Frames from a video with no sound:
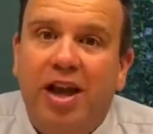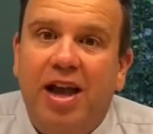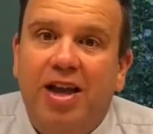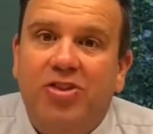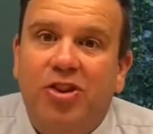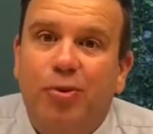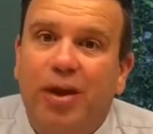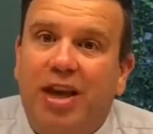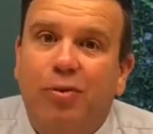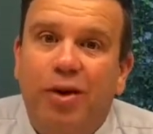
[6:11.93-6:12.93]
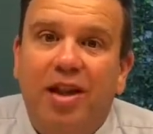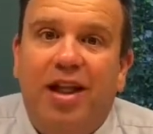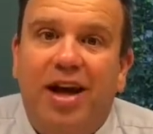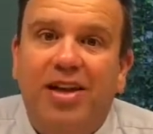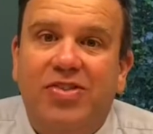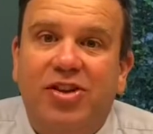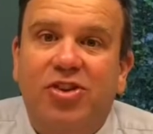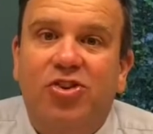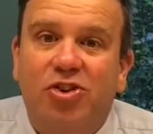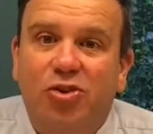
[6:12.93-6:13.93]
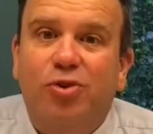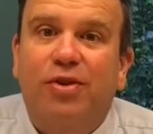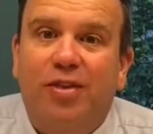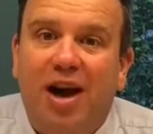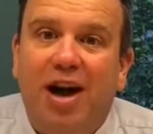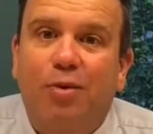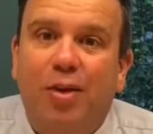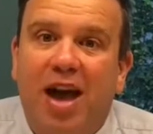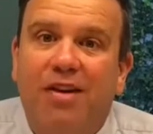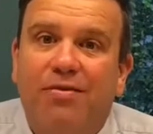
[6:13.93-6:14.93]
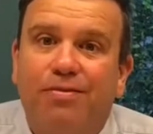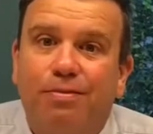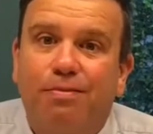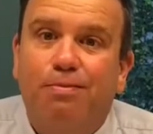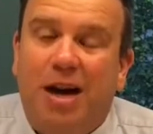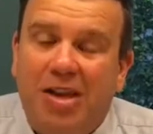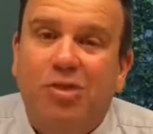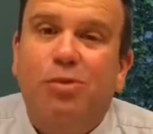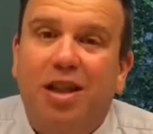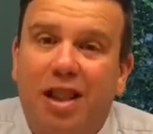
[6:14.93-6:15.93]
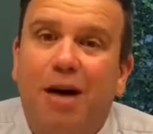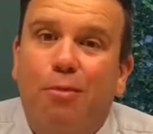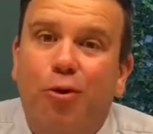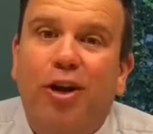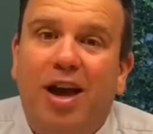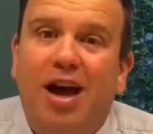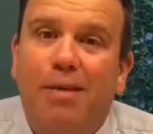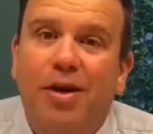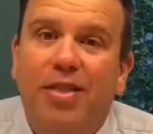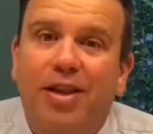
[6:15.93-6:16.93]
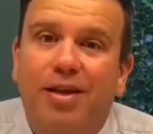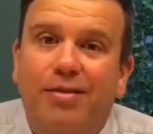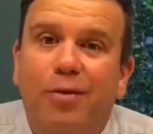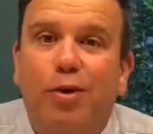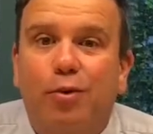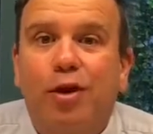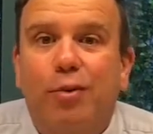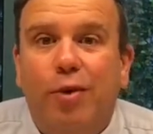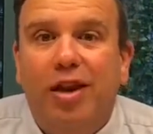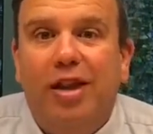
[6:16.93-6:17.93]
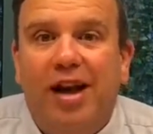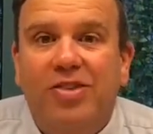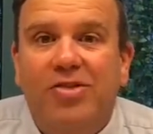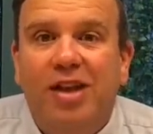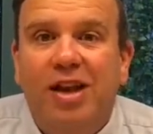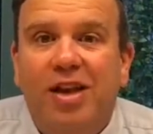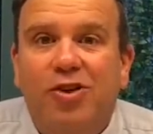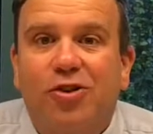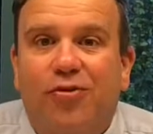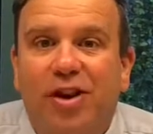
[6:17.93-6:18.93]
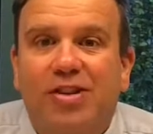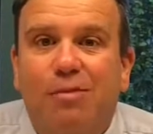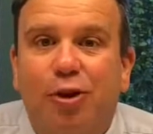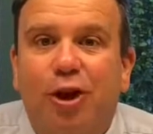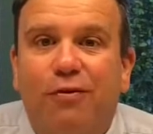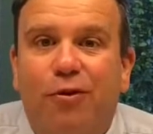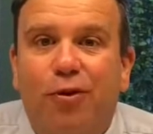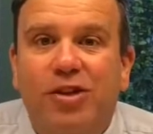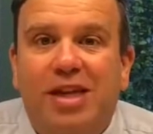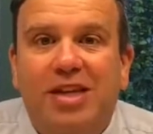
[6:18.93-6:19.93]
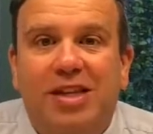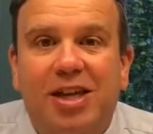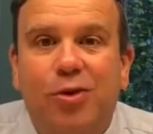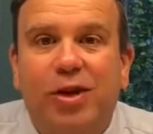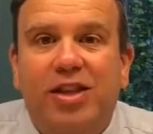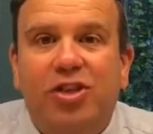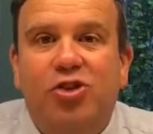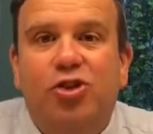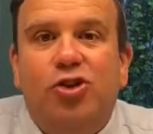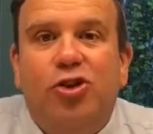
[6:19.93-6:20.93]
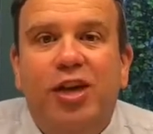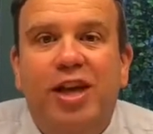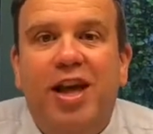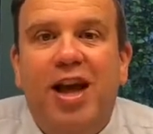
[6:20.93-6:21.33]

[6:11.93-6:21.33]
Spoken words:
and so that we can realize that as children of God, we have possibly a lot more in common than we really realize. So friends, I'm looking forward to continuing this journey